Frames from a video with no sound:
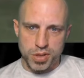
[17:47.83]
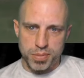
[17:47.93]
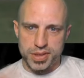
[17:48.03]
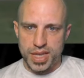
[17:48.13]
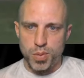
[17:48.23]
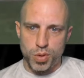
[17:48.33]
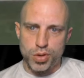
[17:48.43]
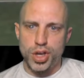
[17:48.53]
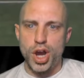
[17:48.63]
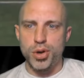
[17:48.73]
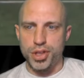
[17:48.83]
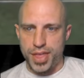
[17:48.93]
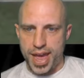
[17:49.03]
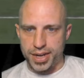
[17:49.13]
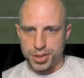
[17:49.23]
but they will go to
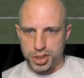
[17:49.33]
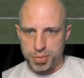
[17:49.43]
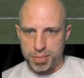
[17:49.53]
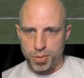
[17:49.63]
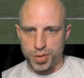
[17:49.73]
that a little bit more.